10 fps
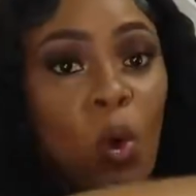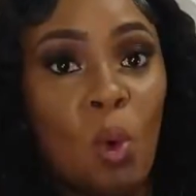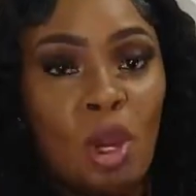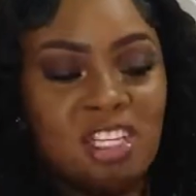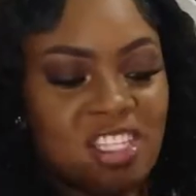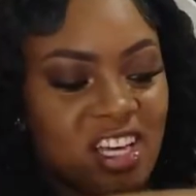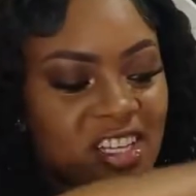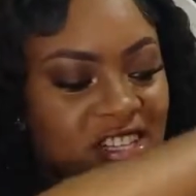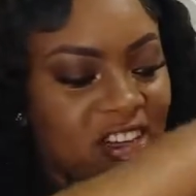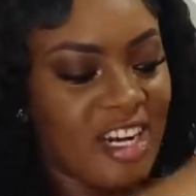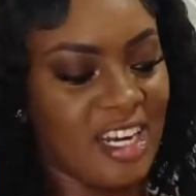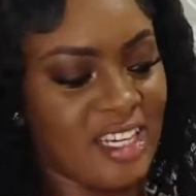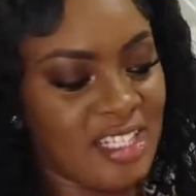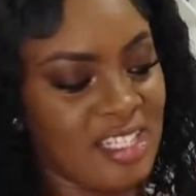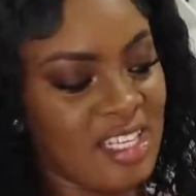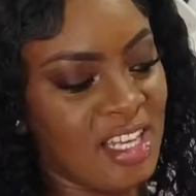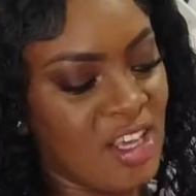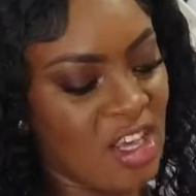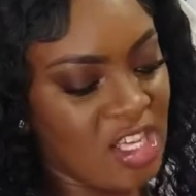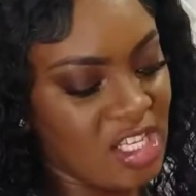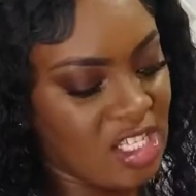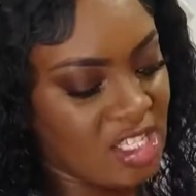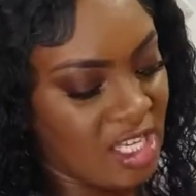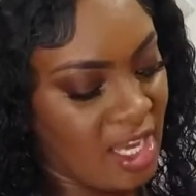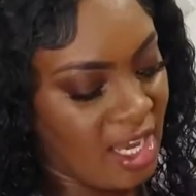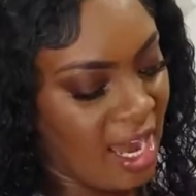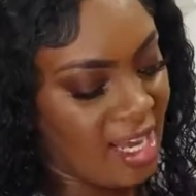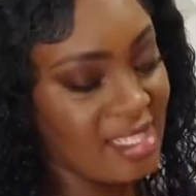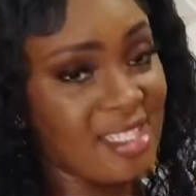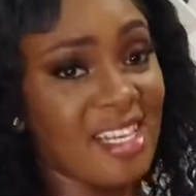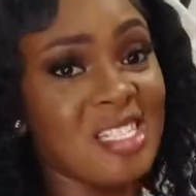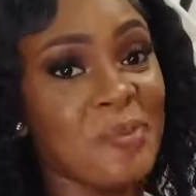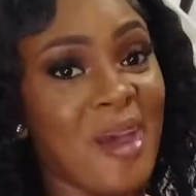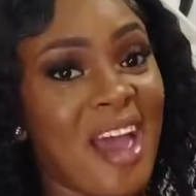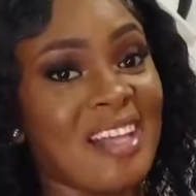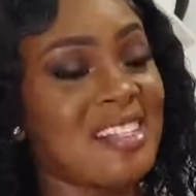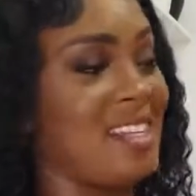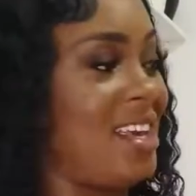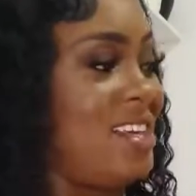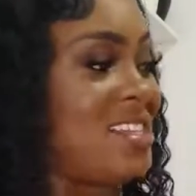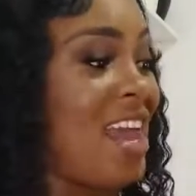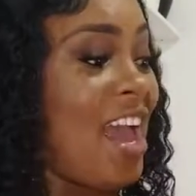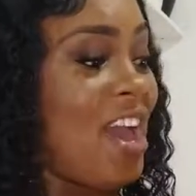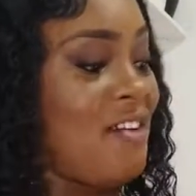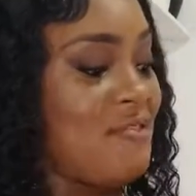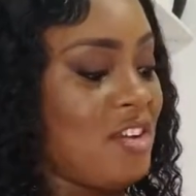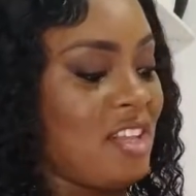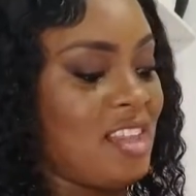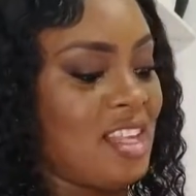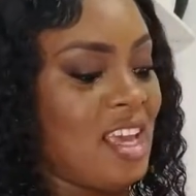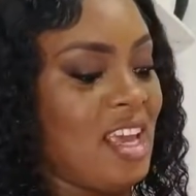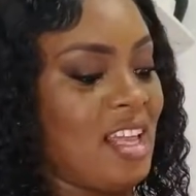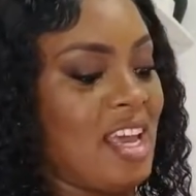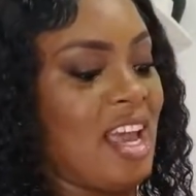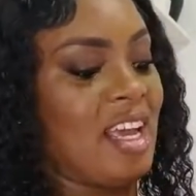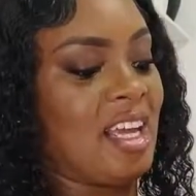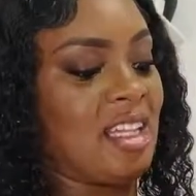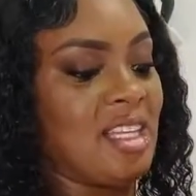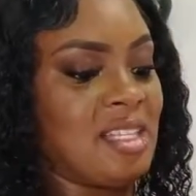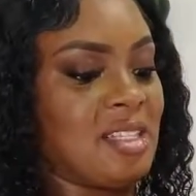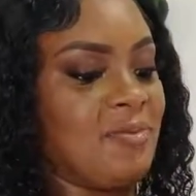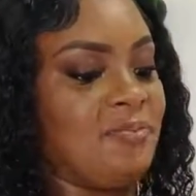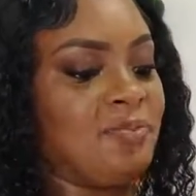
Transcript: Gorgeous, right? So yeah, guys, this pants is everything. Like, listen,